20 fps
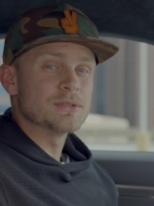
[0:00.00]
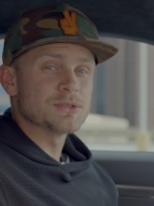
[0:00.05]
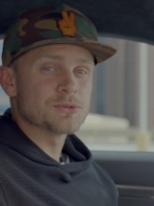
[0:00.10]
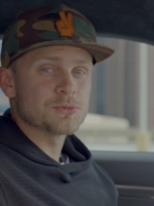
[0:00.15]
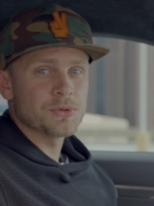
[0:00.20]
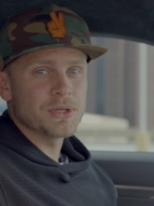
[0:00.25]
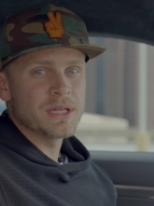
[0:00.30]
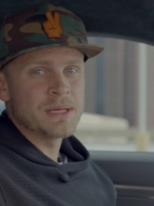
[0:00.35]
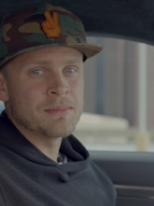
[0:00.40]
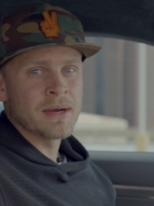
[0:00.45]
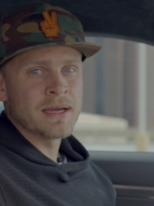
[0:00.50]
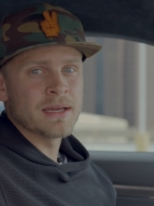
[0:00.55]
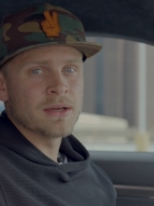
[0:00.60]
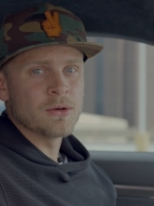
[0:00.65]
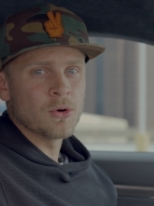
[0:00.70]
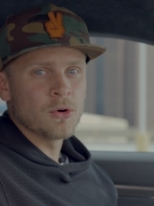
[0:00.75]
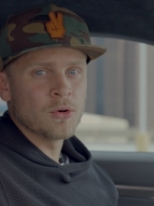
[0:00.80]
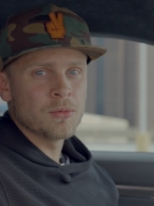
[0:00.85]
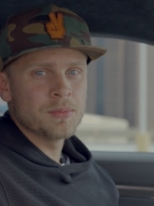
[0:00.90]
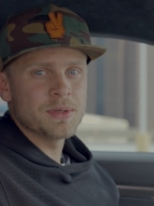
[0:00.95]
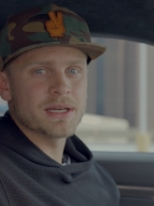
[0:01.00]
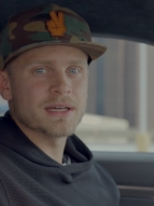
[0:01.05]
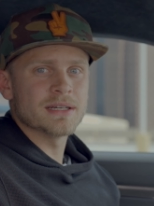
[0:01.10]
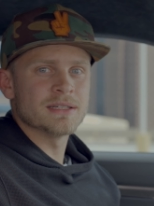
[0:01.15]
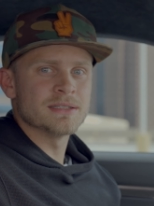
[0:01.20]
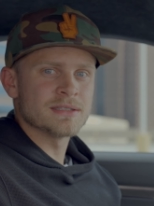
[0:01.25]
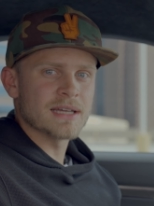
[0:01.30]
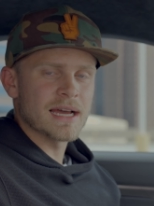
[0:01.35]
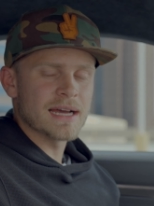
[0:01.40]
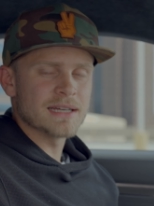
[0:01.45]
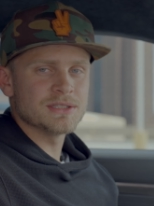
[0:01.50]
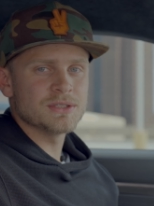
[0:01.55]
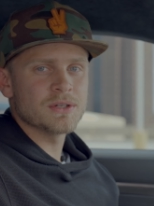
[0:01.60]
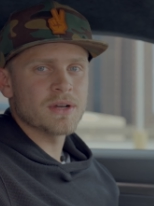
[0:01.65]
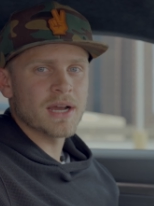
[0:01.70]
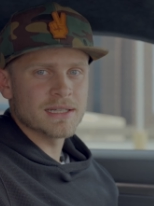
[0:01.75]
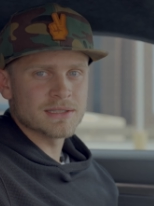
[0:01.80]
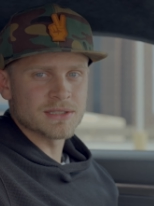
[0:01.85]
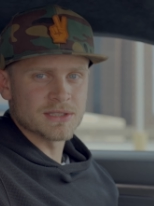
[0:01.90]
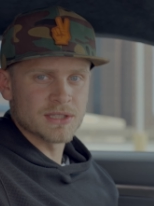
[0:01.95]
was really my goal, because as you
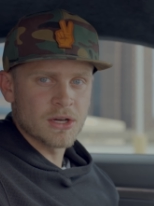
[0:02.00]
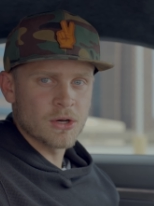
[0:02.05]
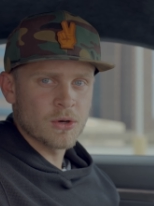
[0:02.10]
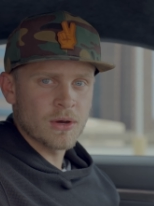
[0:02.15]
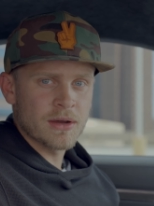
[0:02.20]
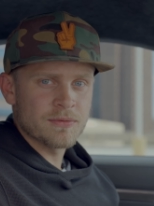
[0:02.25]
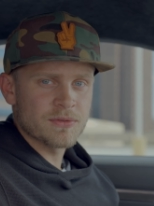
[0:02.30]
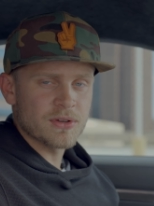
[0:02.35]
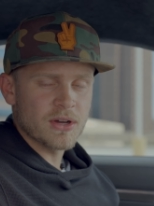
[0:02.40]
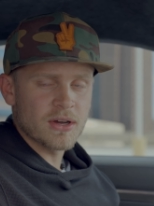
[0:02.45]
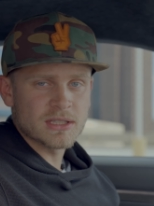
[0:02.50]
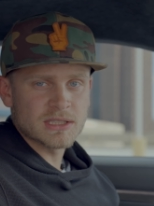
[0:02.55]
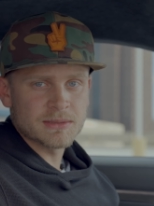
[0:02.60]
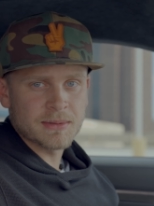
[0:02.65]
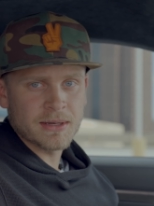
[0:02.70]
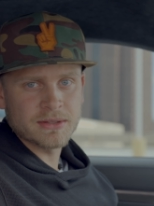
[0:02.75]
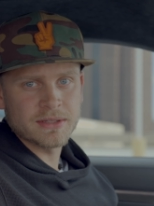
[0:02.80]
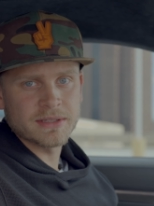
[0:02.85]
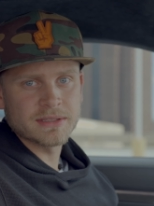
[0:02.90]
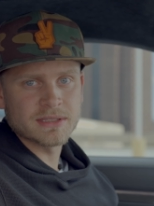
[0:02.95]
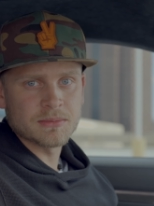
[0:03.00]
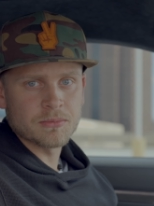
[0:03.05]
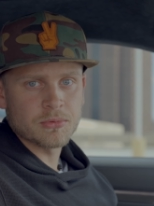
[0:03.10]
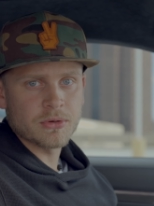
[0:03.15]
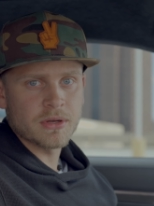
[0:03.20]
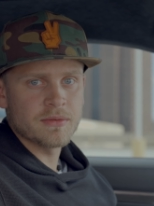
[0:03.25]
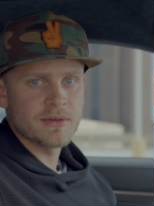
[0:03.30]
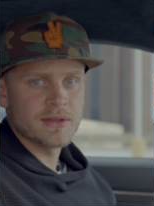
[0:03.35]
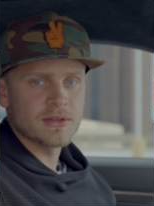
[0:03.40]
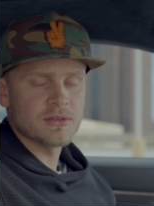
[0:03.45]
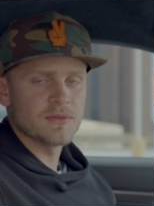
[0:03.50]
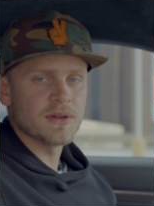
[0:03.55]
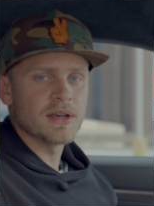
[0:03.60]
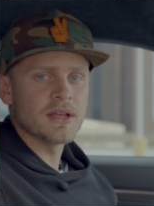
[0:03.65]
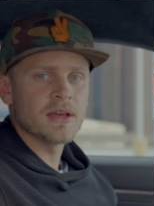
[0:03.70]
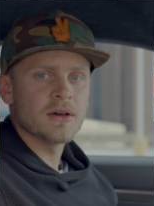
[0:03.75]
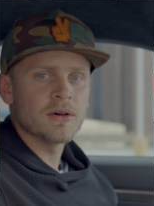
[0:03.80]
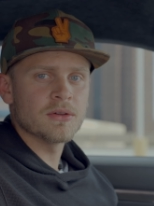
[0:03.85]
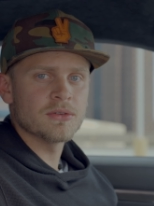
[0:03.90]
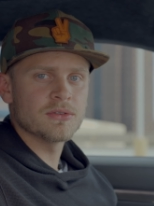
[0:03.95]
guys know, I've talked about this in previous
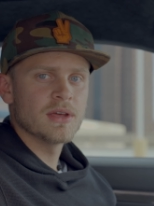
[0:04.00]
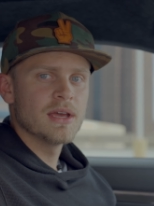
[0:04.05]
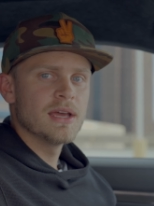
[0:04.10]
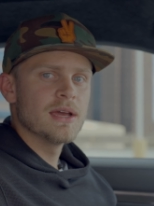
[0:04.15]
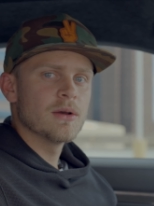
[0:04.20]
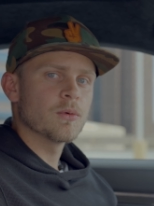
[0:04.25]
videos.